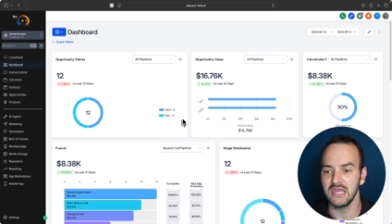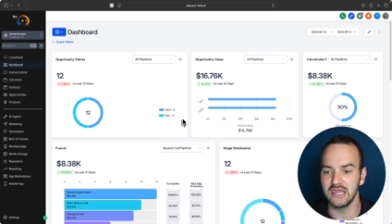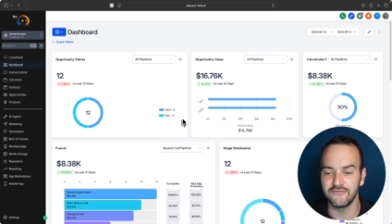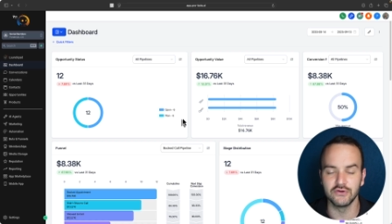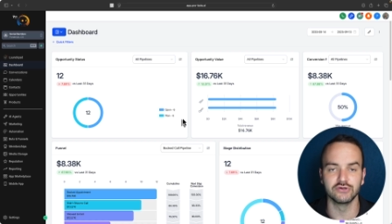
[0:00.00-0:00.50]

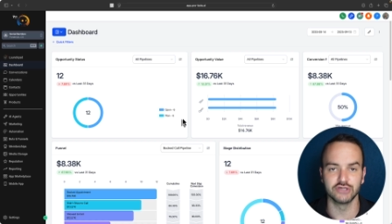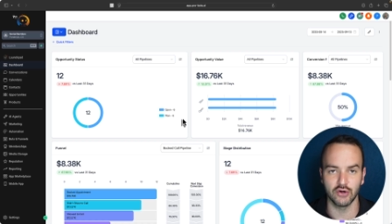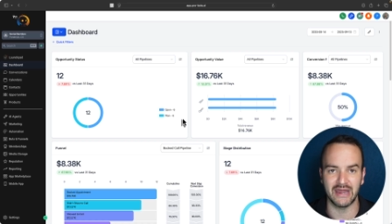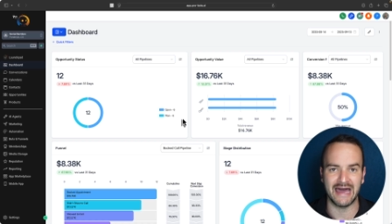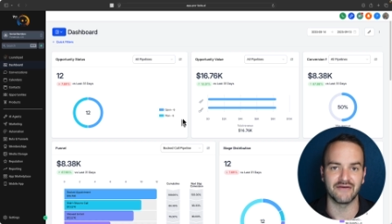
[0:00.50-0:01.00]
if you
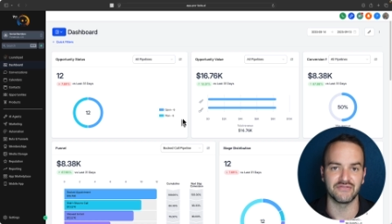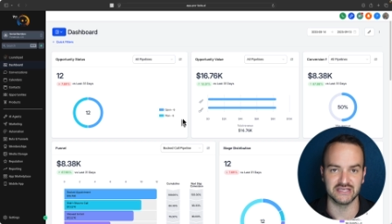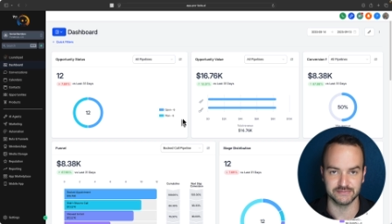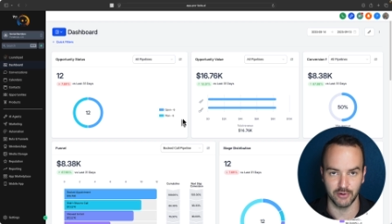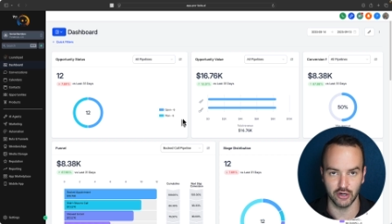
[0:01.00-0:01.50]
don't have
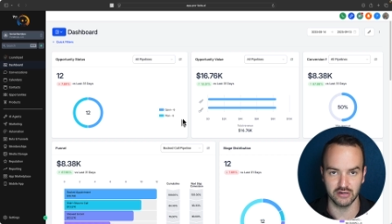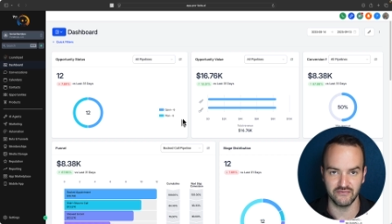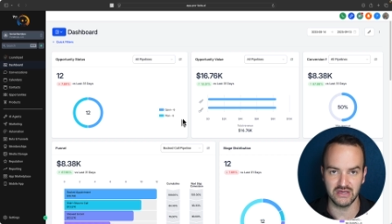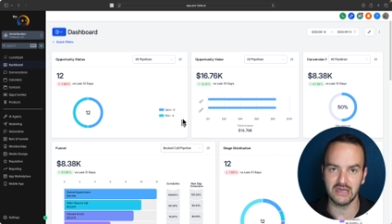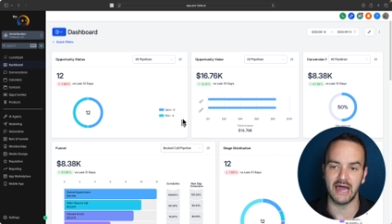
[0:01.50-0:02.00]
this part of
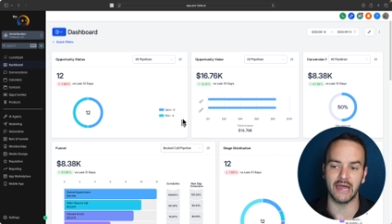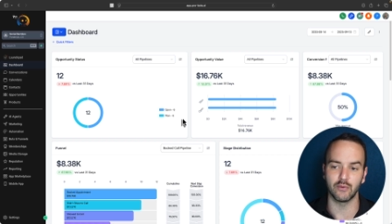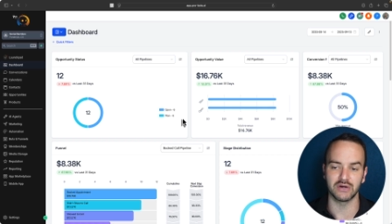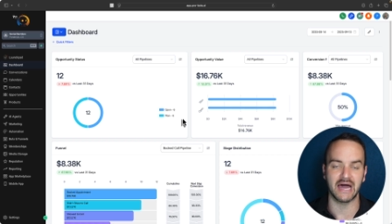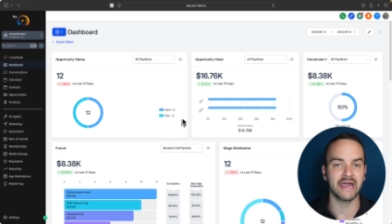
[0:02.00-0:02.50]
it, I
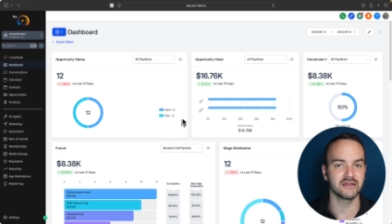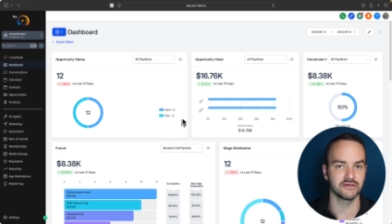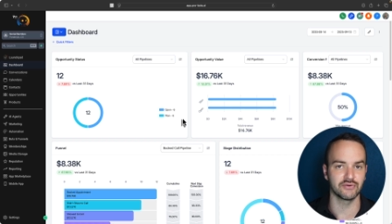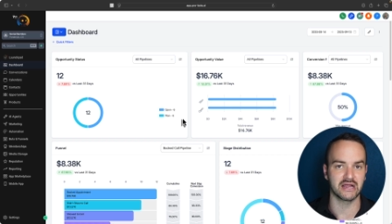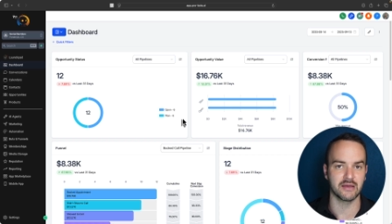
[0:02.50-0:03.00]
would
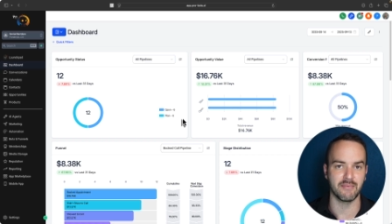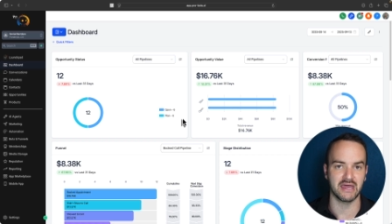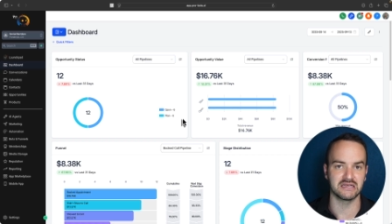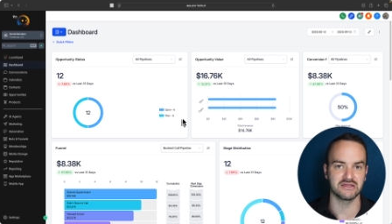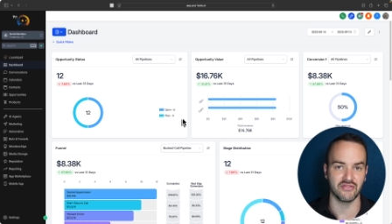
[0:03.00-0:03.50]
highly
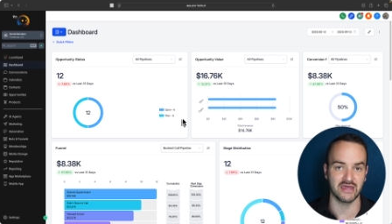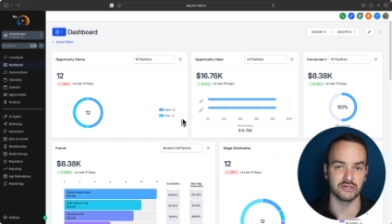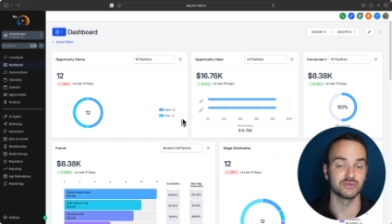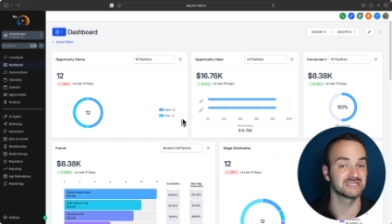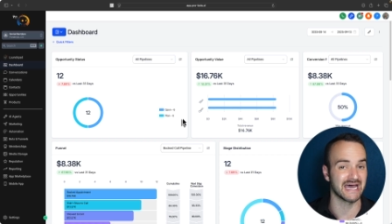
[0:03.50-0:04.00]
recommend that
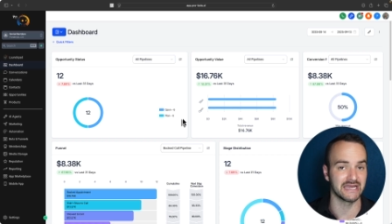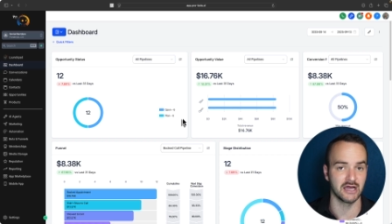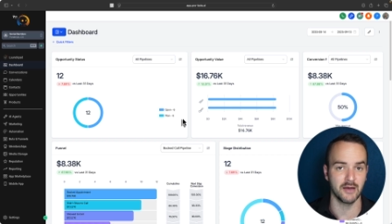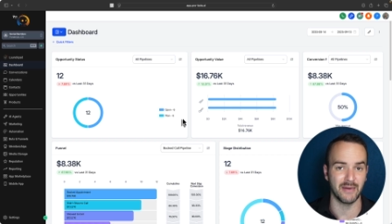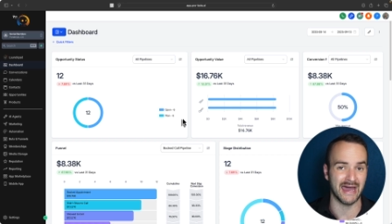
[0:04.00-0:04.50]
you sign
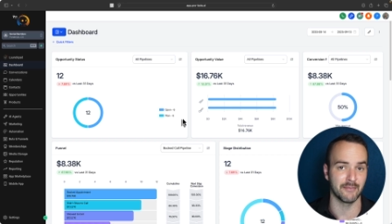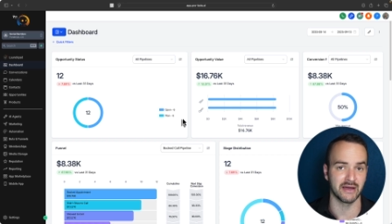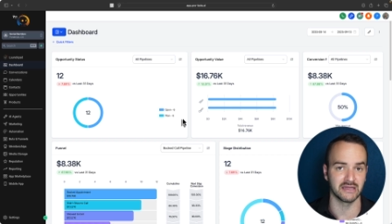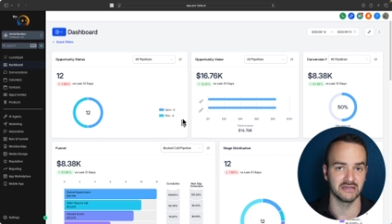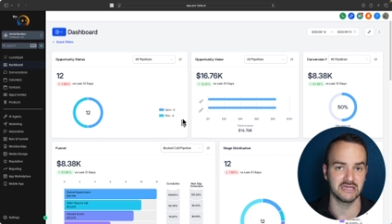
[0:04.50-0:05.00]
up at
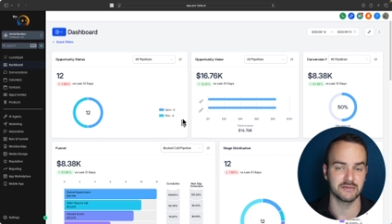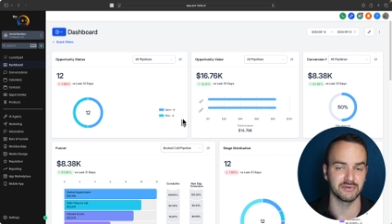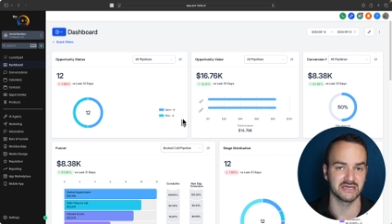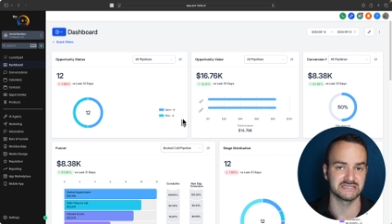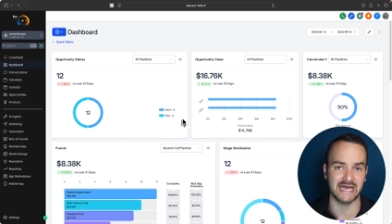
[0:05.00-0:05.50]
my link
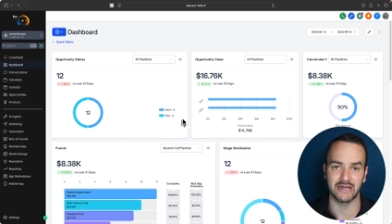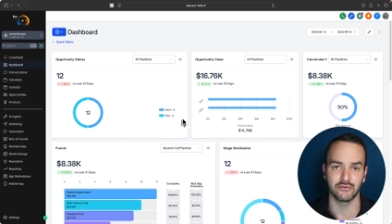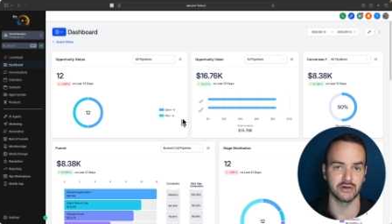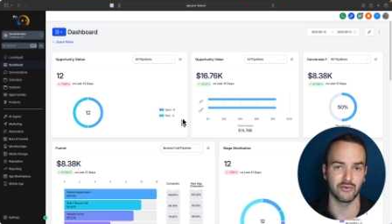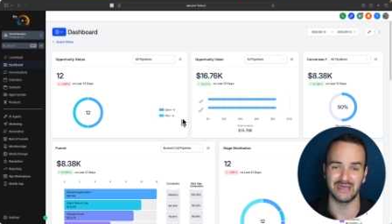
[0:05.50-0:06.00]
because I
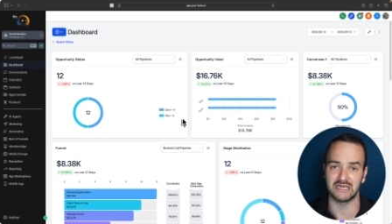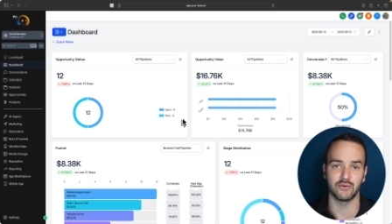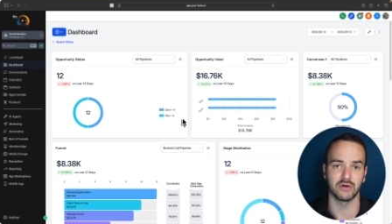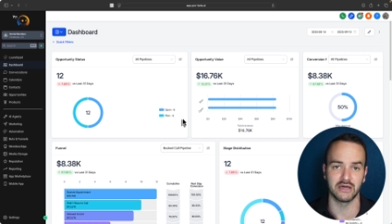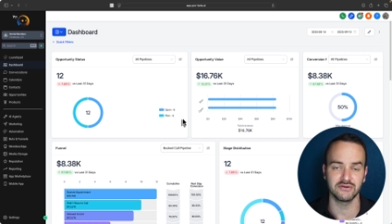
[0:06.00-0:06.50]
don't know
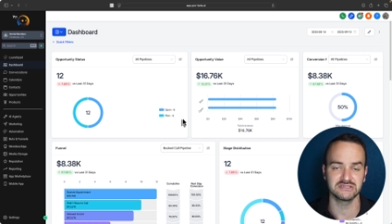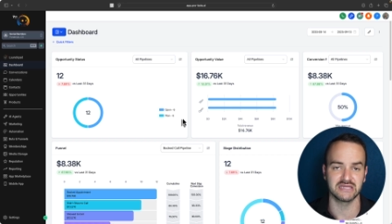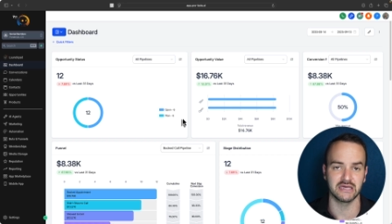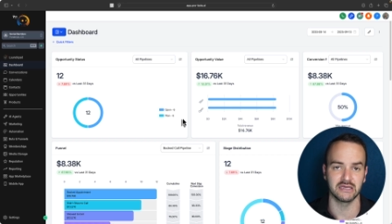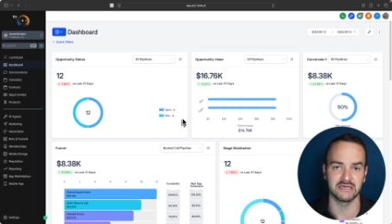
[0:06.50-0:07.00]
anyone else
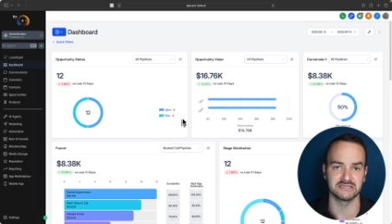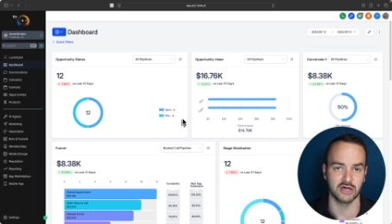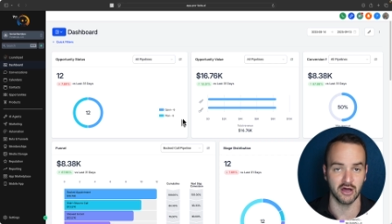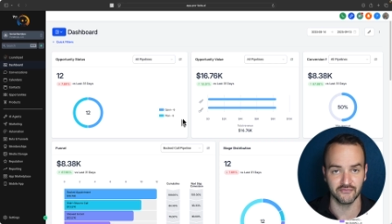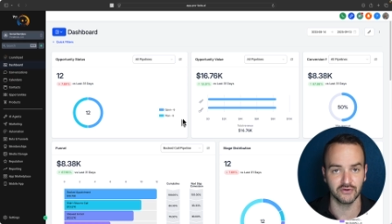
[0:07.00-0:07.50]
that is
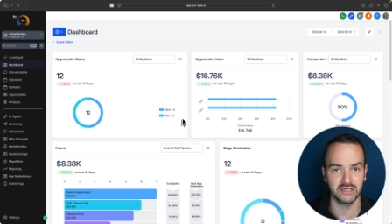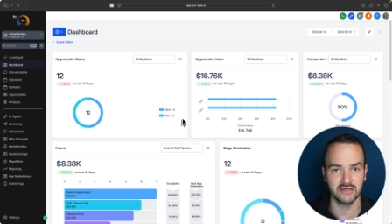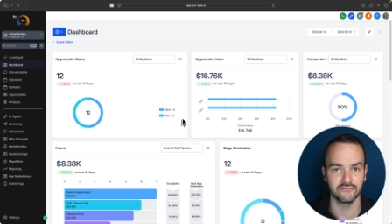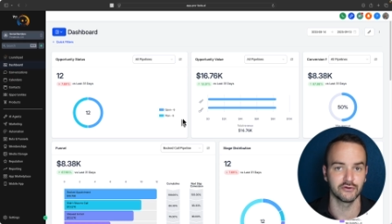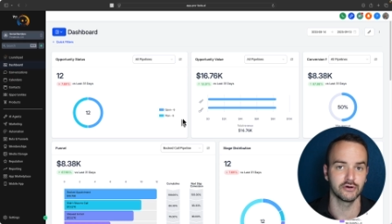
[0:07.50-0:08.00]
offering
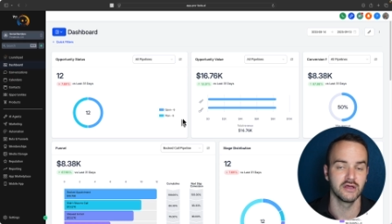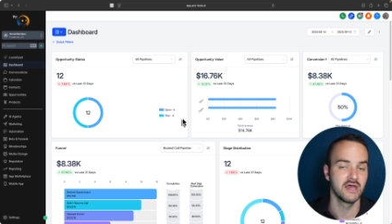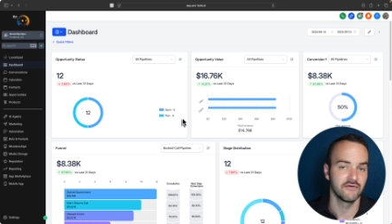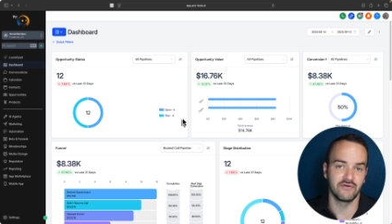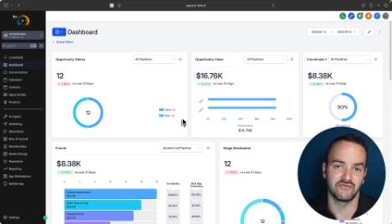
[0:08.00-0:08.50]
it for
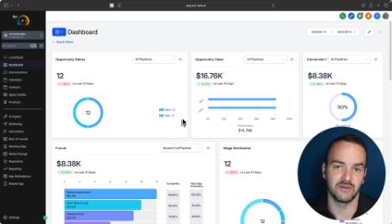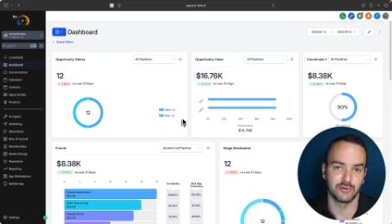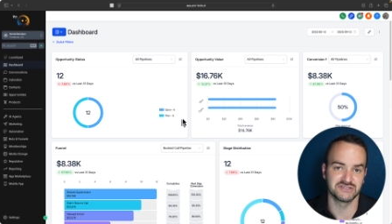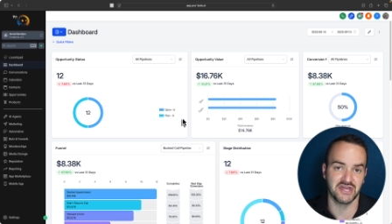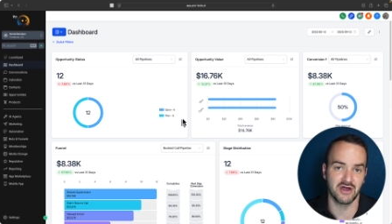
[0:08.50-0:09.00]

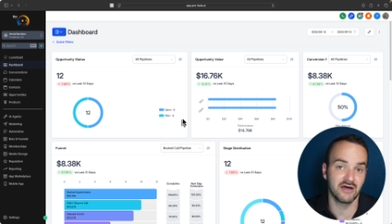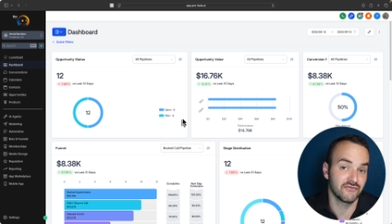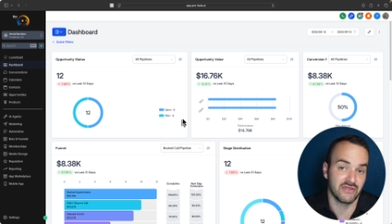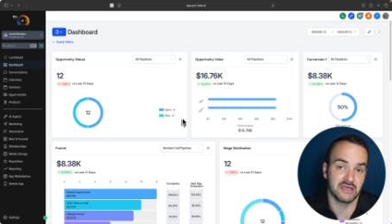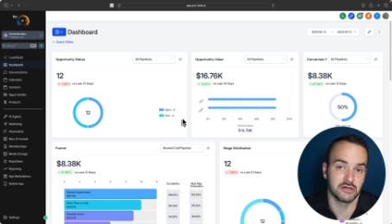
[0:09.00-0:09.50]
50%
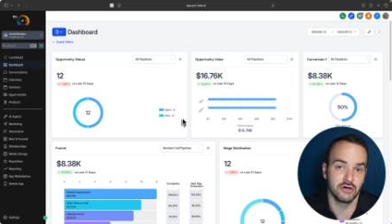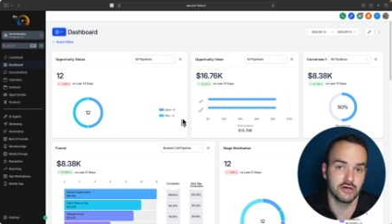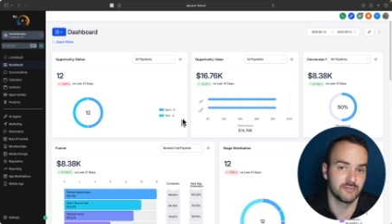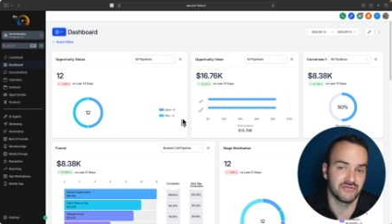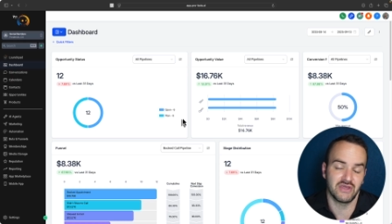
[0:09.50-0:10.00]
off. They
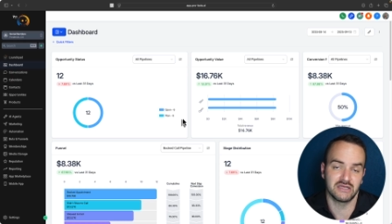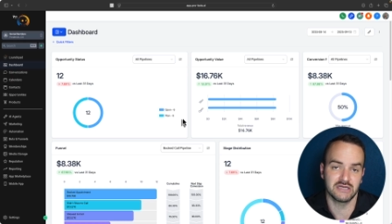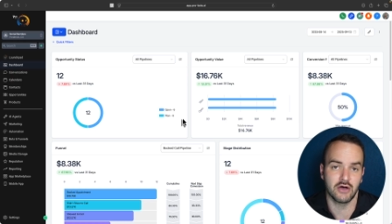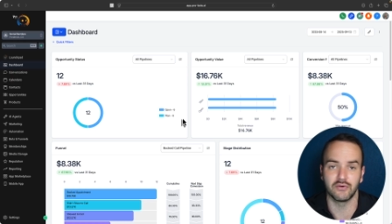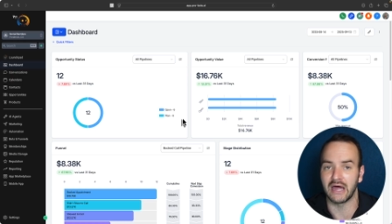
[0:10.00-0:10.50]
could, but they
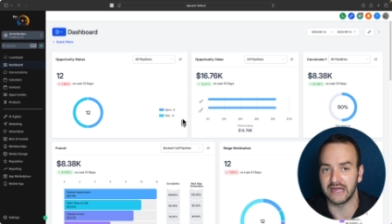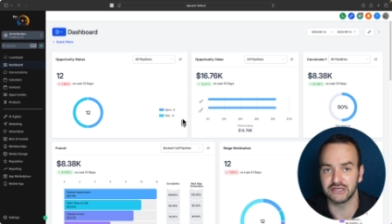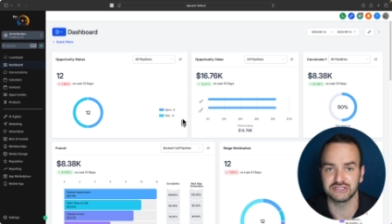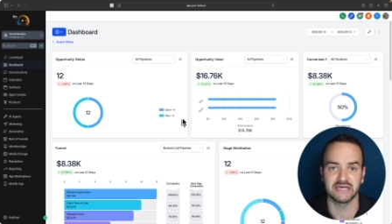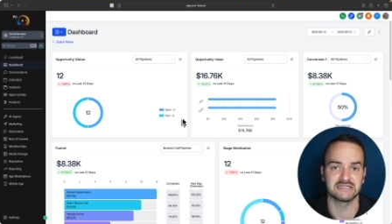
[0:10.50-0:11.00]
don't. I
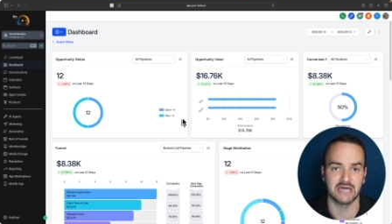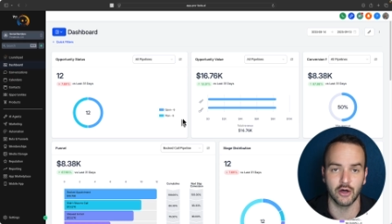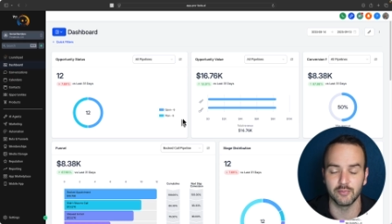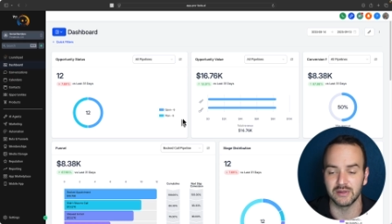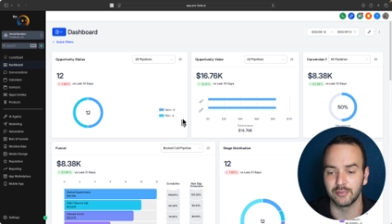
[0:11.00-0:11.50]
just like to
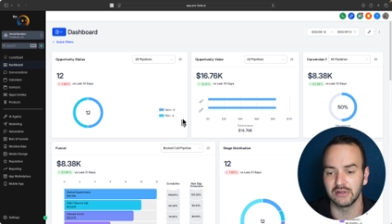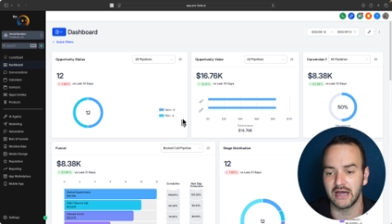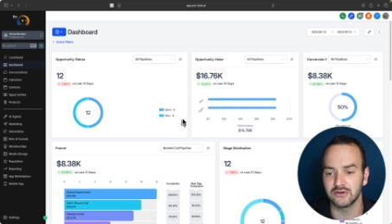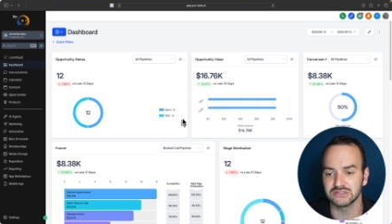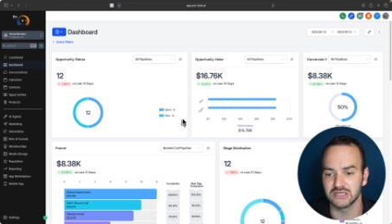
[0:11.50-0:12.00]
help people
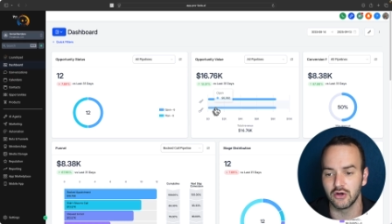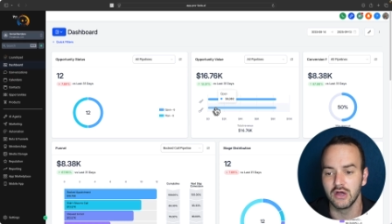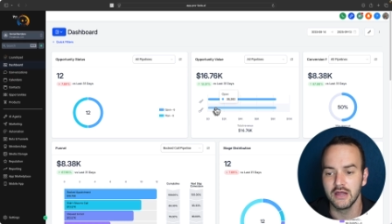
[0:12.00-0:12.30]
out. So